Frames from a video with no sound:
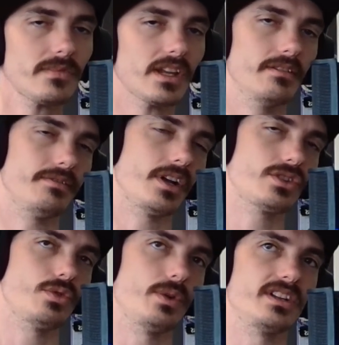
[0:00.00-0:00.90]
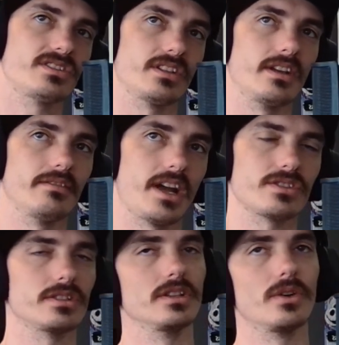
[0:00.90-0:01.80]
it fluctuates and they've
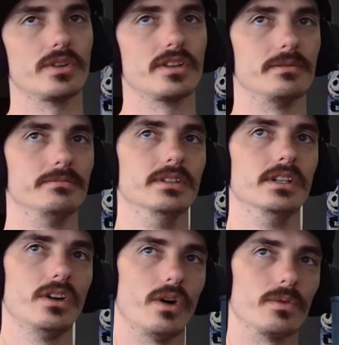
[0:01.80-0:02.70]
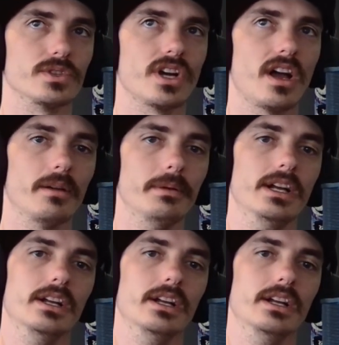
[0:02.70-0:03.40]
actually lowered them over time.